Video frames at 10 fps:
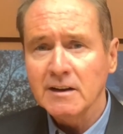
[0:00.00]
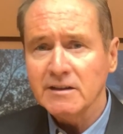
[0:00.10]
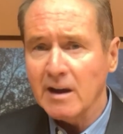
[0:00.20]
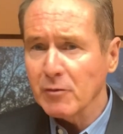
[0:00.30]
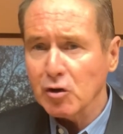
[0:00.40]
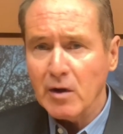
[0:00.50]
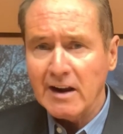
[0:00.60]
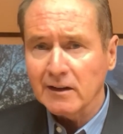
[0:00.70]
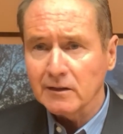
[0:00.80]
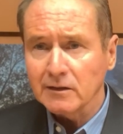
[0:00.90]

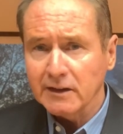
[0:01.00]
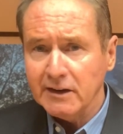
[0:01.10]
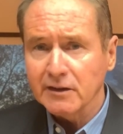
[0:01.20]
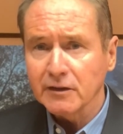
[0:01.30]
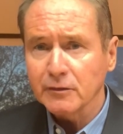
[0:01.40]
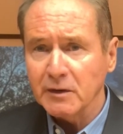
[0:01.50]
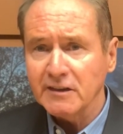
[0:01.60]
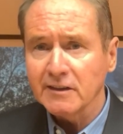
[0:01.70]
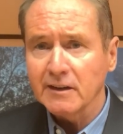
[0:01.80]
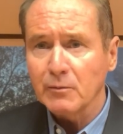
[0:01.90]
Democratic leaders
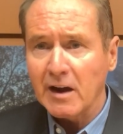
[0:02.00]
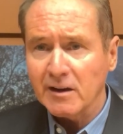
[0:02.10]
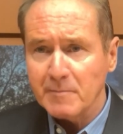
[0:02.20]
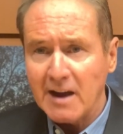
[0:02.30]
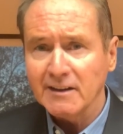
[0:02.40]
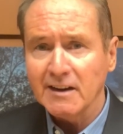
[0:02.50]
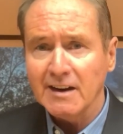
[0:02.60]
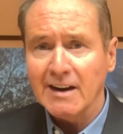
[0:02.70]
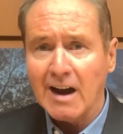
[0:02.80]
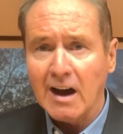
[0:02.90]
recently recommended,
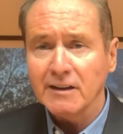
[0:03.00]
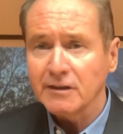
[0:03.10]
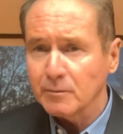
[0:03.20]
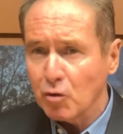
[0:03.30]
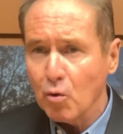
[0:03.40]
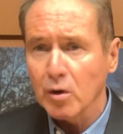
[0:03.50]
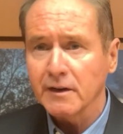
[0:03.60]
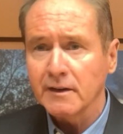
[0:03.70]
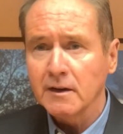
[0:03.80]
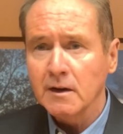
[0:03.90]
and I
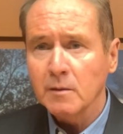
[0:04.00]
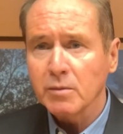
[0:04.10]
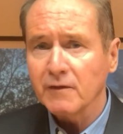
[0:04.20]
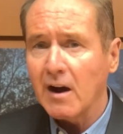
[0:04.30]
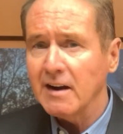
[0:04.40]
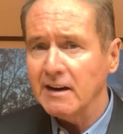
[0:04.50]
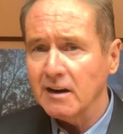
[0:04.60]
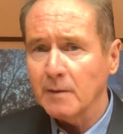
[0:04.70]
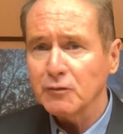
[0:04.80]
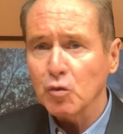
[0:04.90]
support, providing
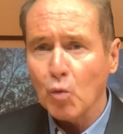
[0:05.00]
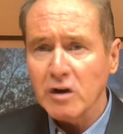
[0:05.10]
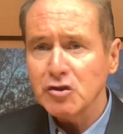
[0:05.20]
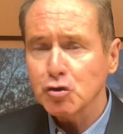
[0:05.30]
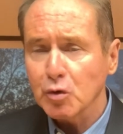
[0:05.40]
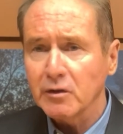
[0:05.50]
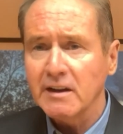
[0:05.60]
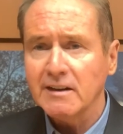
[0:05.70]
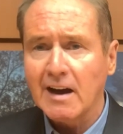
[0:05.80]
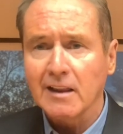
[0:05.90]
up to $1
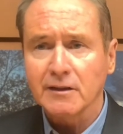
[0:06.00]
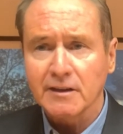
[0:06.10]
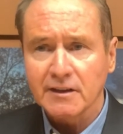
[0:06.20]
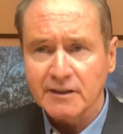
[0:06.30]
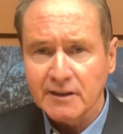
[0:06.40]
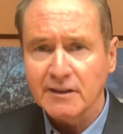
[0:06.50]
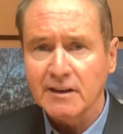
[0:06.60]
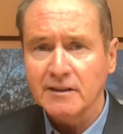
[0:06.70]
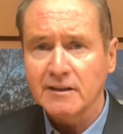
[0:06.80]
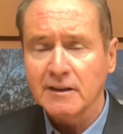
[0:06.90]
trillion in
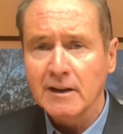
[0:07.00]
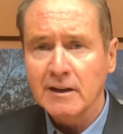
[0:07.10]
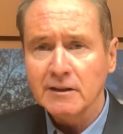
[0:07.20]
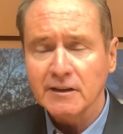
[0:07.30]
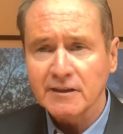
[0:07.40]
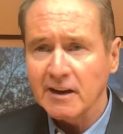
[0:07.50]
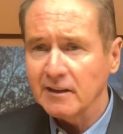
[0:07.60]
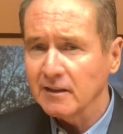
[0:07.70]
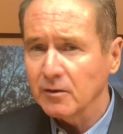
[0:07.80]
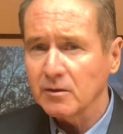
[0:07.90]
assistance to state
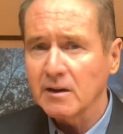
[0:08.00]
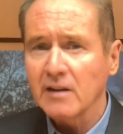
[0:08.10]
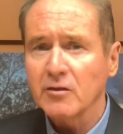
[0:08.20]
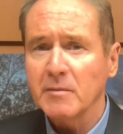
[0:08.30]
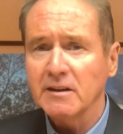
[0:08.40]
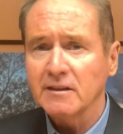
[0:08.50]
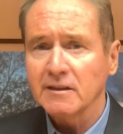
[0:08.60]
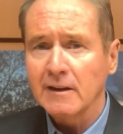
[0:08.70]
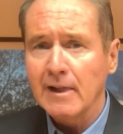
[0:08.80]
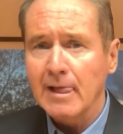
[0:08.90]
and local governments.